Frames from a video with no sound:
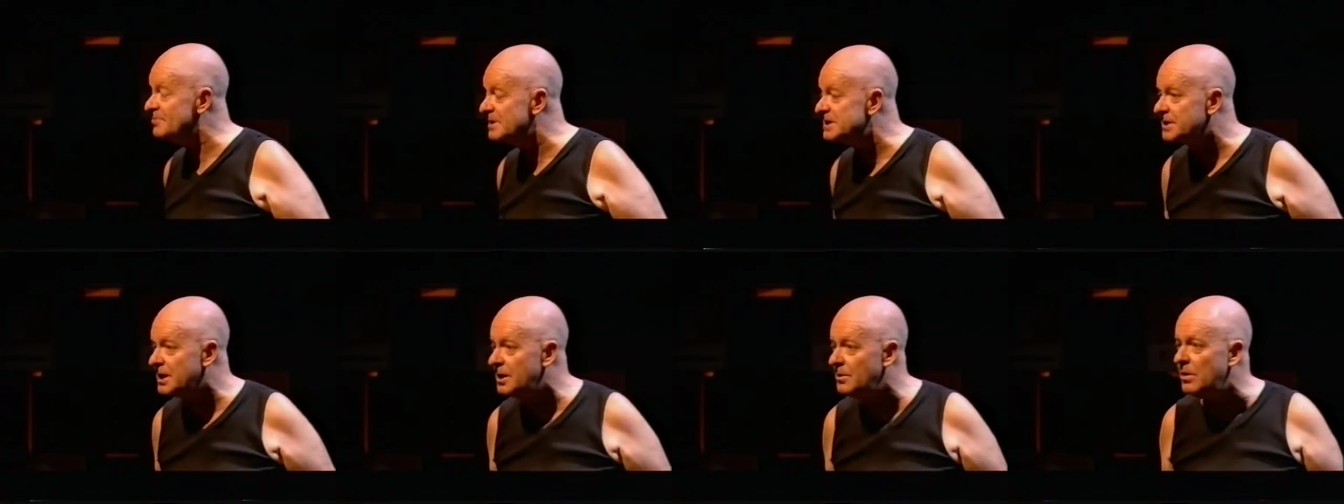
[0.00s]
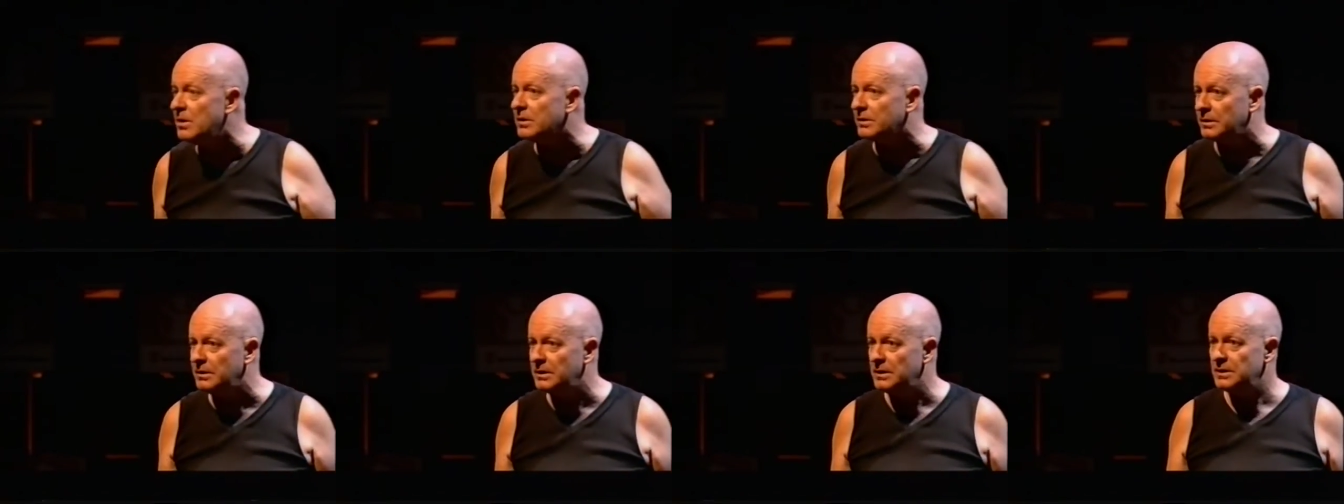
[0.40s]
must go
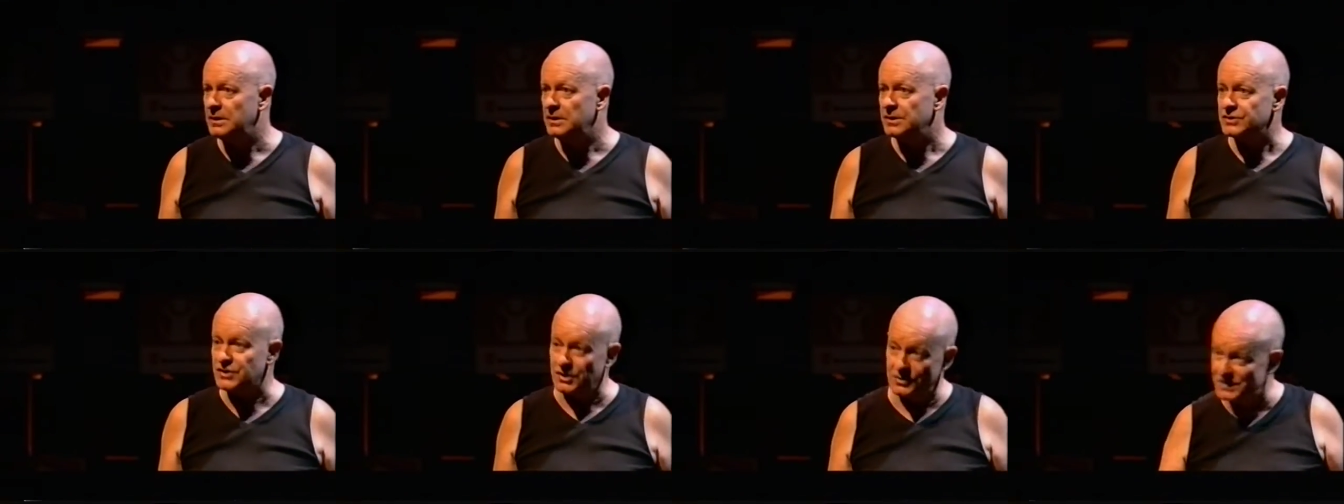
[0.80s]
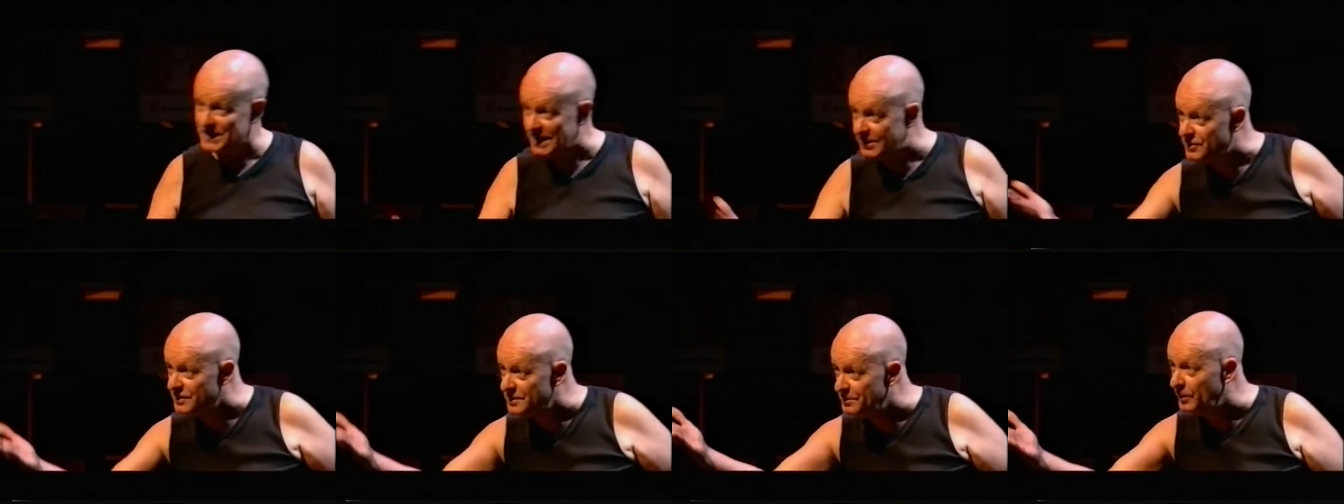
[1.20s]
on. So you say
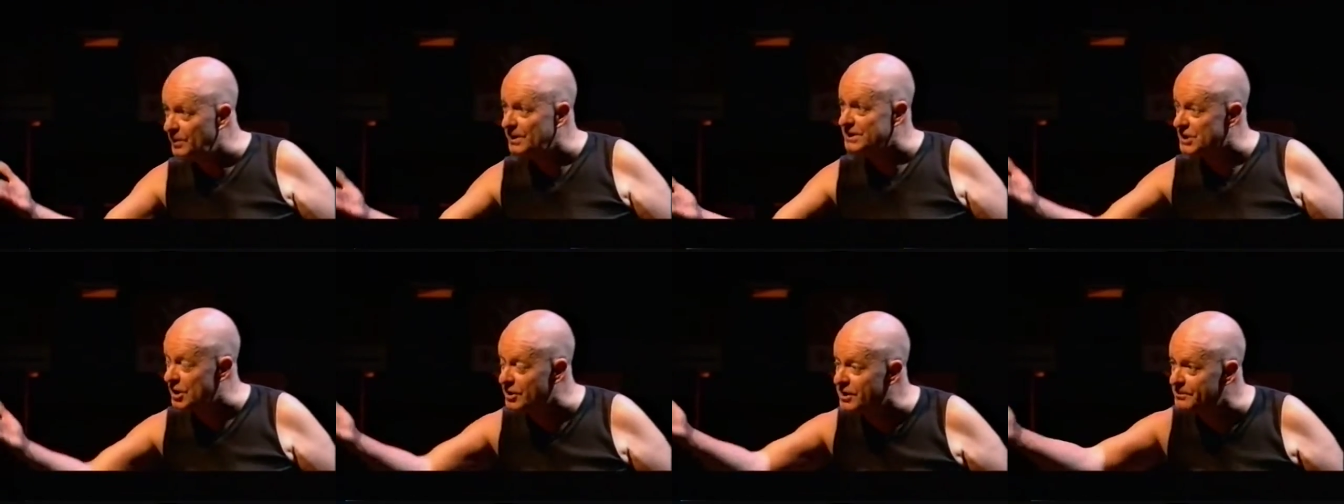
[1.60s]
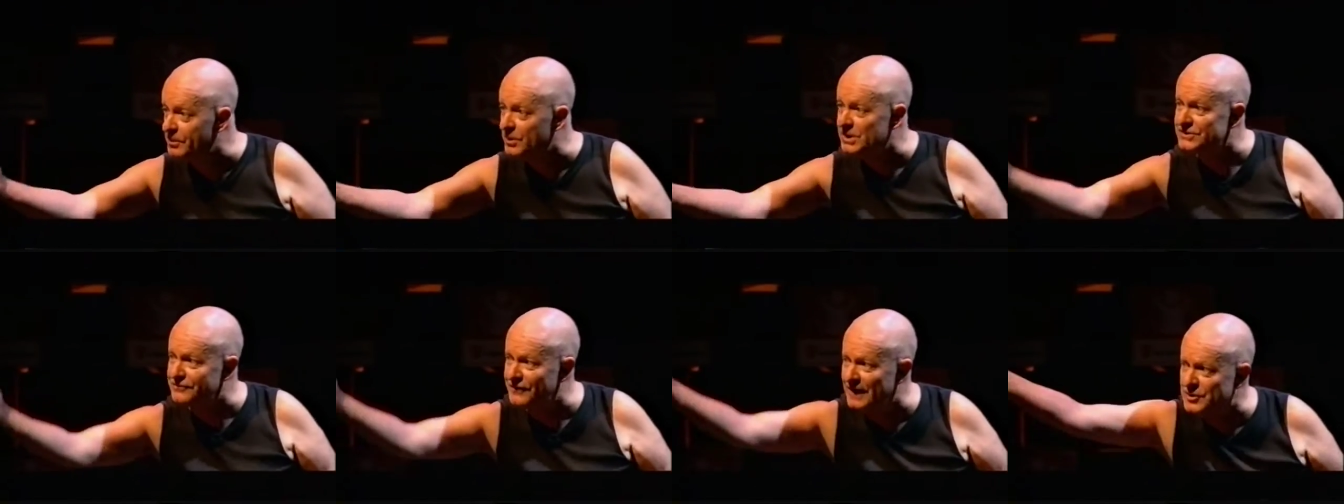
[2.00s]
to the boys, okay,
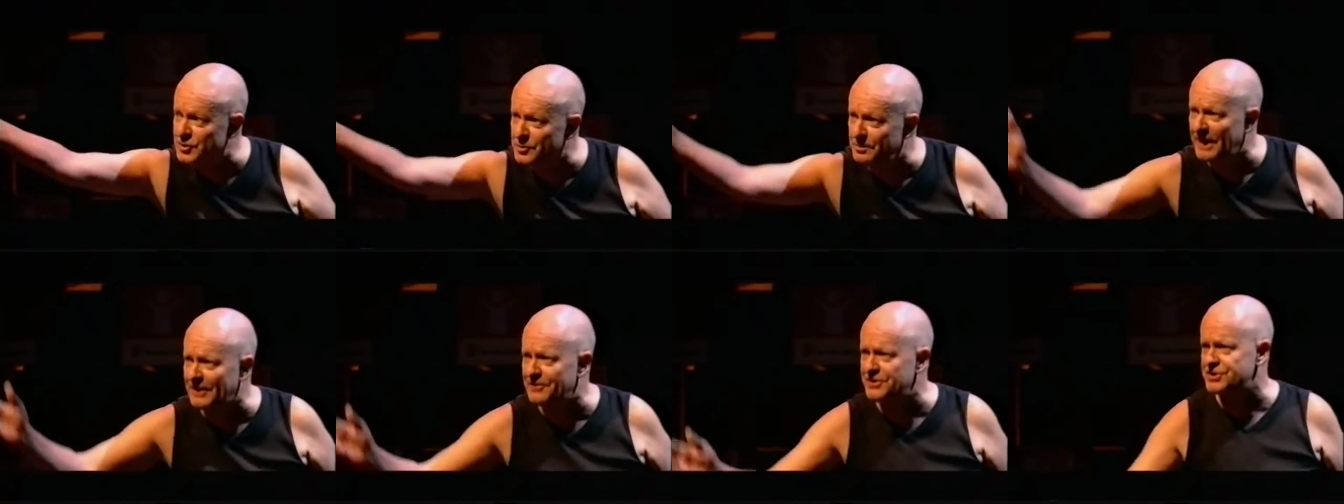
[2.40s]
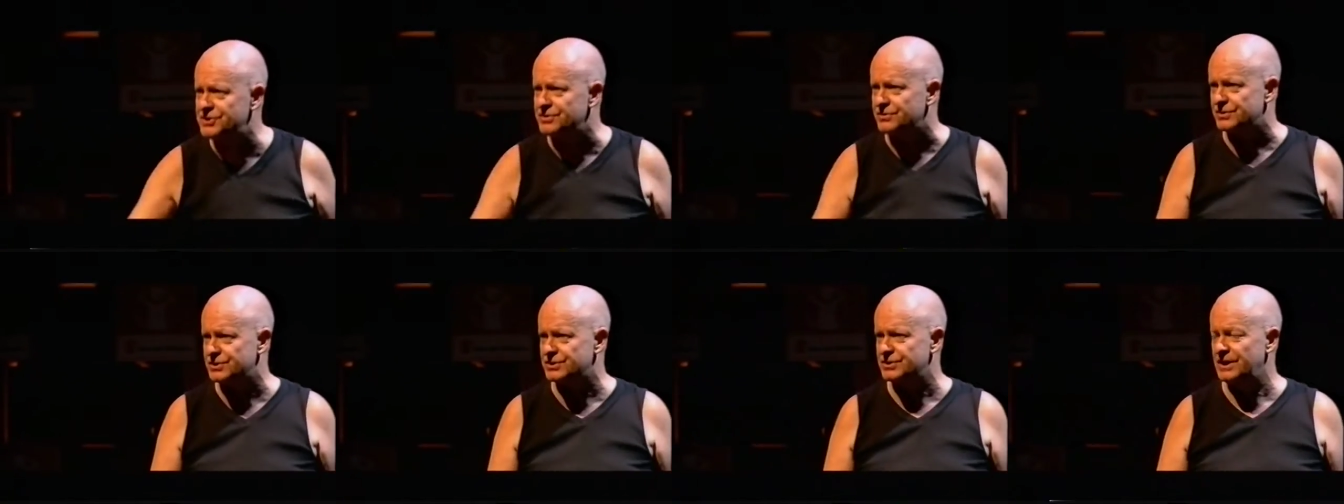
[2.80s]
boys, find your
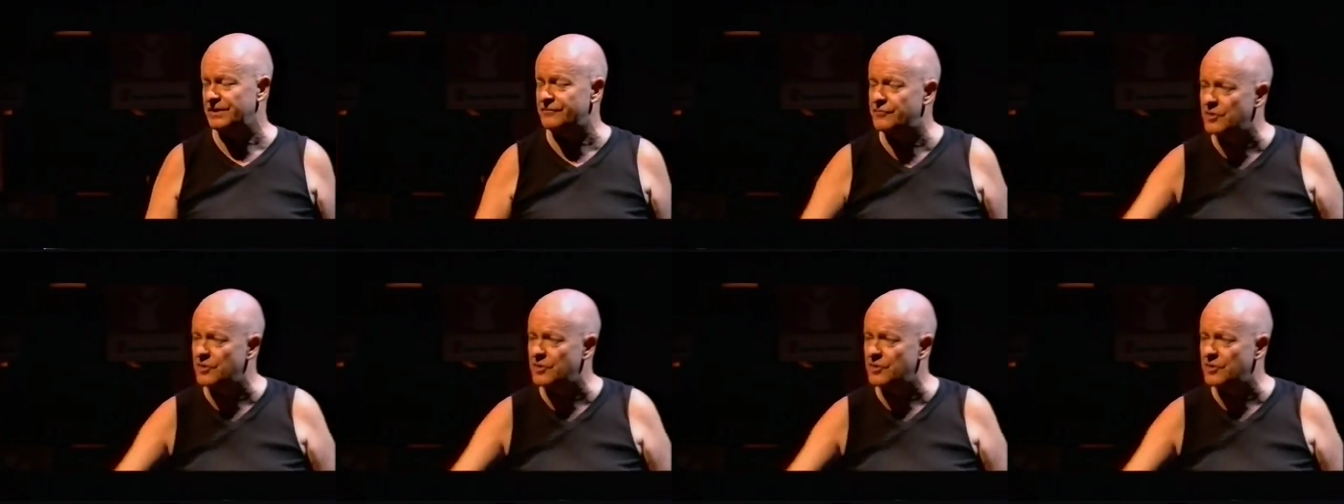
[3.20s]
parachutes. If